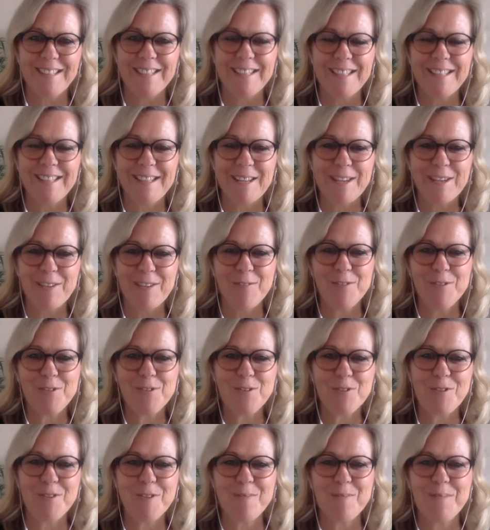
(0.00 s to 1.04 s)
Thank you for
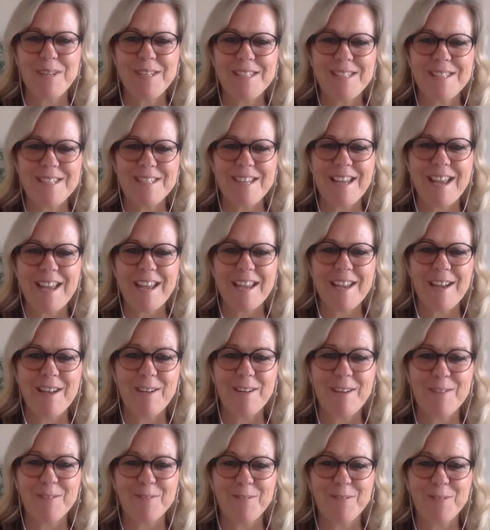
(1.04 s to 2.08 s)
joining me today. I
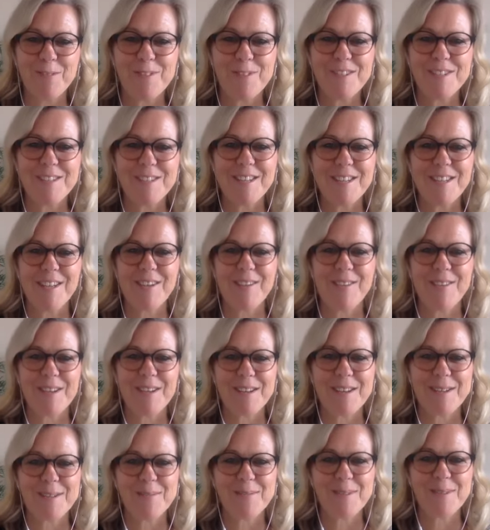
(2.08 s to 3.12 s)
look forward to seeing you
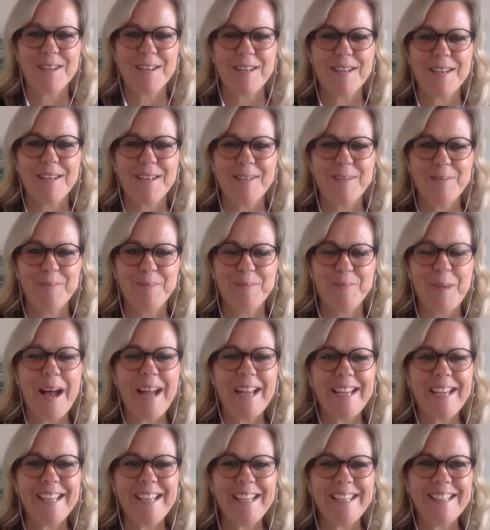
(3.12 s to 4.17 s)
next week.
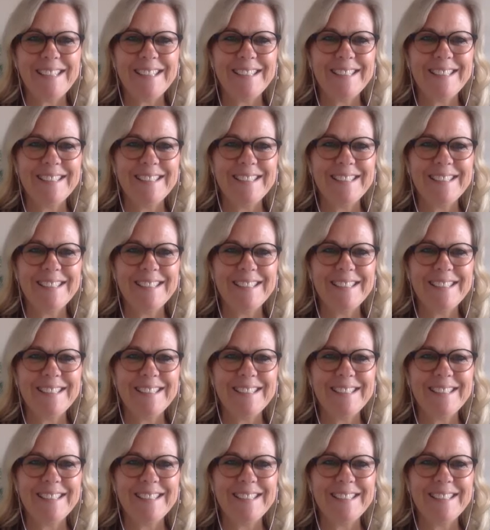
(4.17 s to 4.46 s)
Bye.